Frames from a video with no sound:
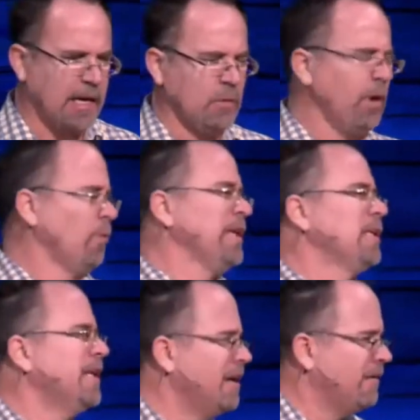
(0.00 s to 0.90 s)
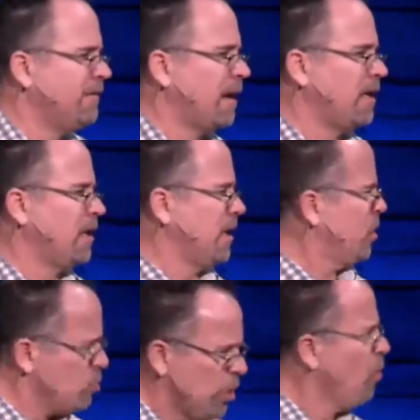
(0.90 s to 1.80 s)
where we live,
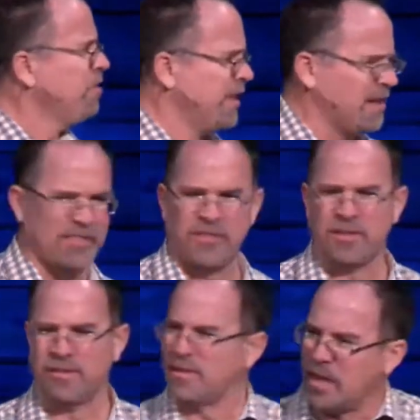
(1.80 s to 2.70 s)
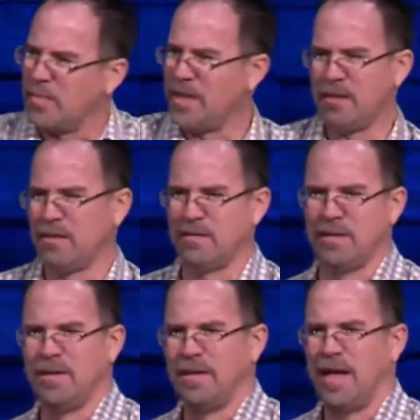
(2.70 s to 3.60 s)
you know this. I mean,
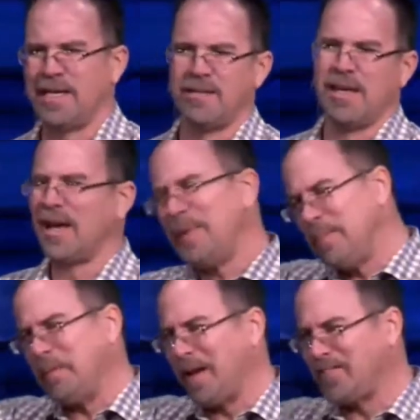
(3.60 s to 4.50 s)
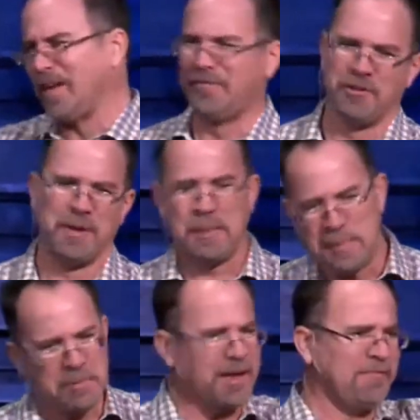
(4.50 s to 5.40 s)
how many people got cell phone? How many
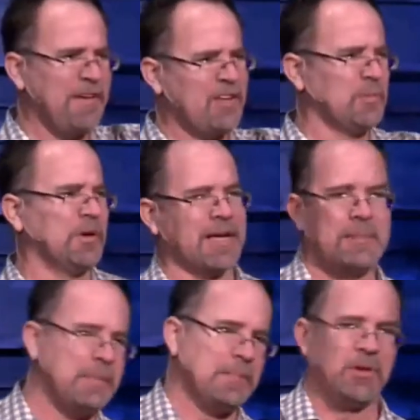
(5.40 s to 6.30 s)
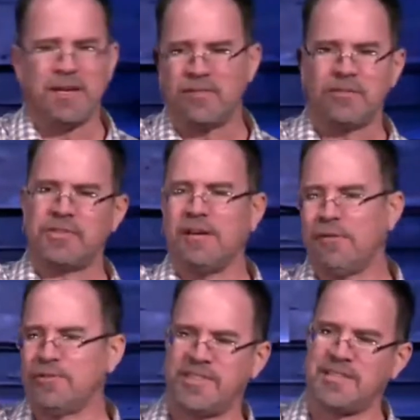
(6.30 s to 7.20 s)
people got Facebook? How many people look at their cell
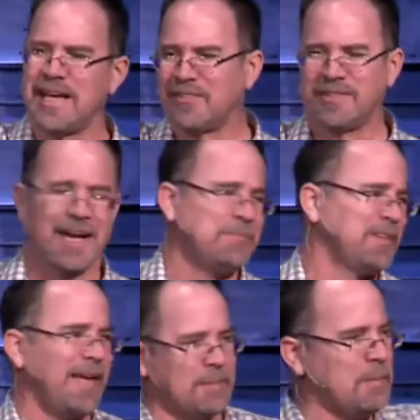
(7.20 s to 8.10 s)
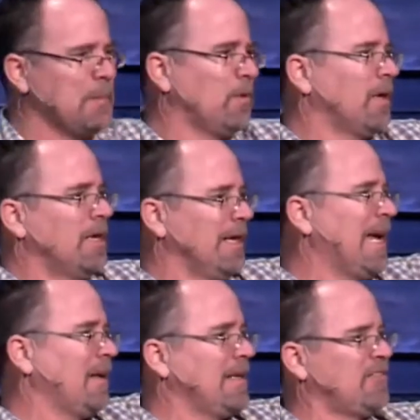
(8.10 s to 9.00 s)
phone 6,000 times a day? people
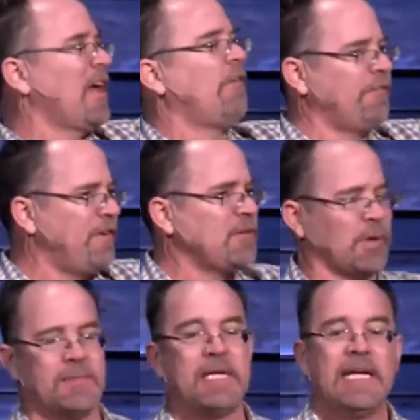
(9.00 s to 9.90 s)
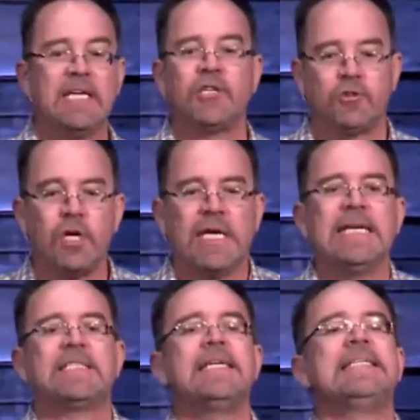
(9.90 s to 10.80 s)
can't stay off of Facebook? I mean,
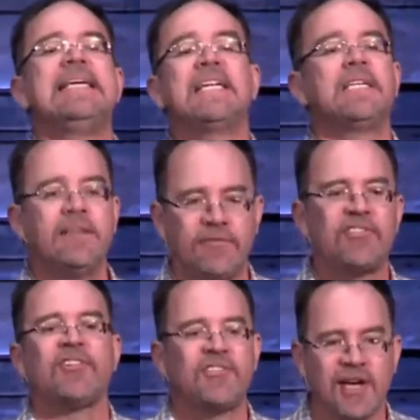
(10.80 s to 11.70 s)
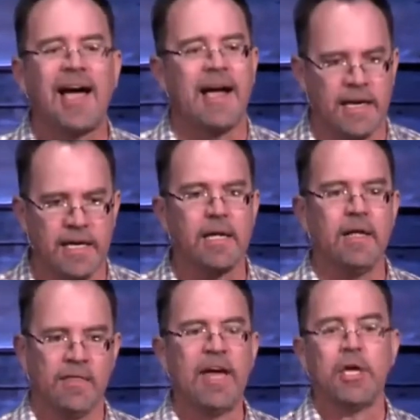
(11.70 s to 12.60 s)
it's an addictive society
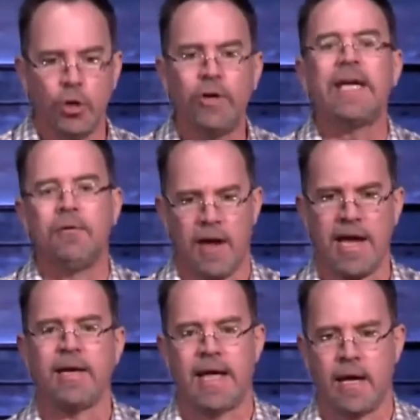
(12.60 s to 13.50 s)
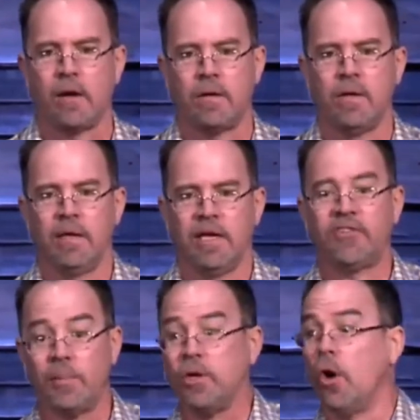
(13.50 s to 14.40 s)
that you're in right now. And
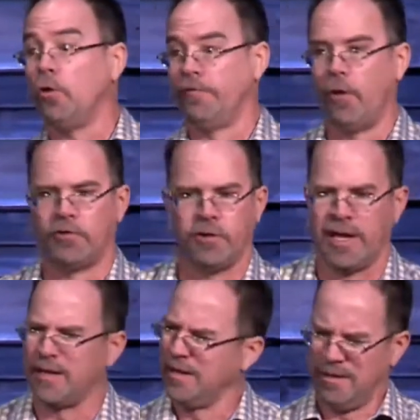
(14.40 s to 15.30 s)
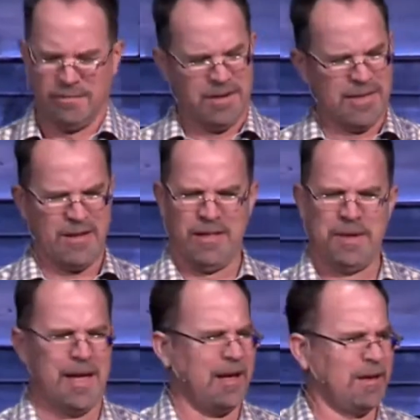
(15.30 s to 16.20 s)
some of you older folks are like, what is that all
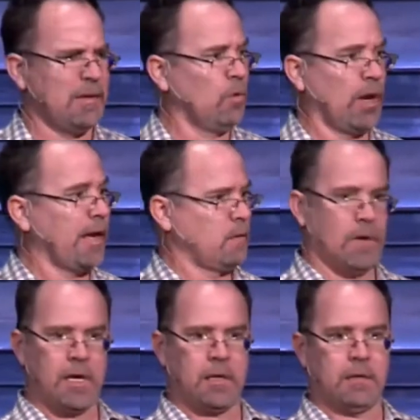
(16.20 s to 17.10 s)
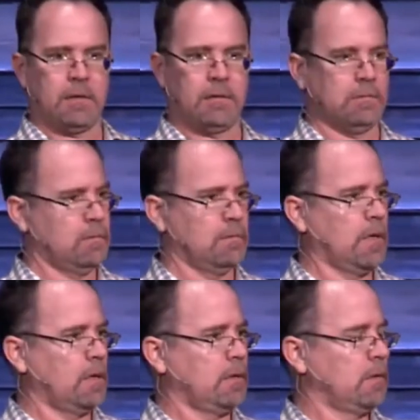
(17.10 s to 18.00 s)
about? And we're like, what?
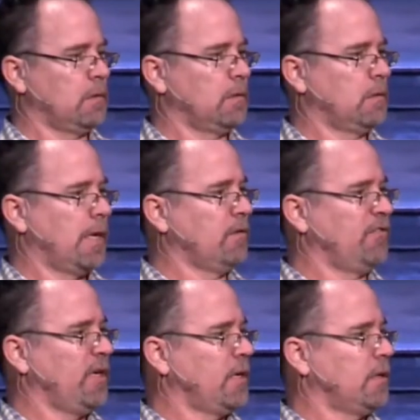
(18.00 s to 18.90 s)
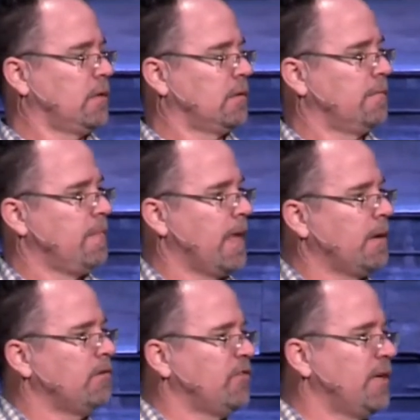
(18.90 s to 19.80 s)
I don't see it. I
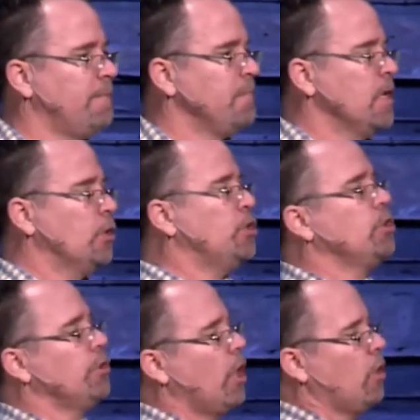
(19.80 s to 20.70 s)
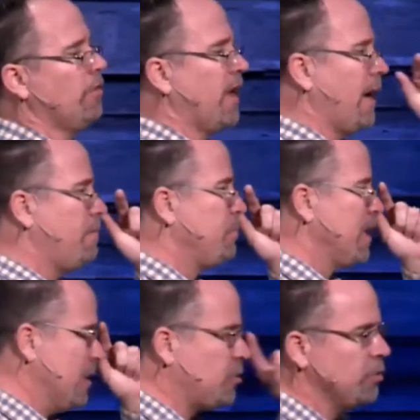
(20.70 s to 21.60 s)
don't see it. Do you know that
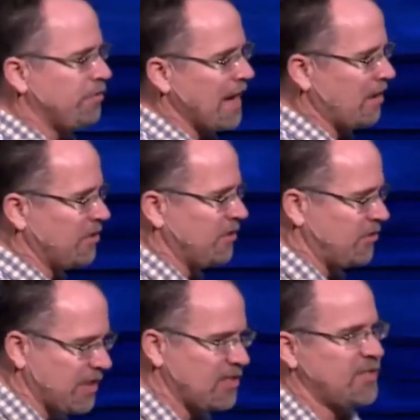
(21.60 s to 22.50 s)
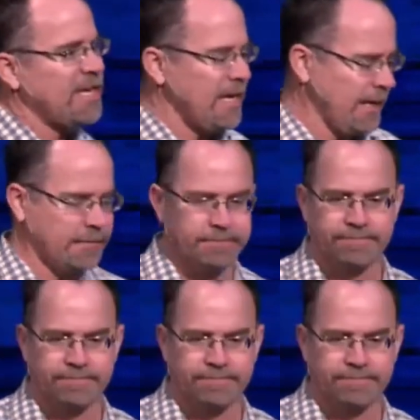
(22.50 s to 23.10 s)
in 2016,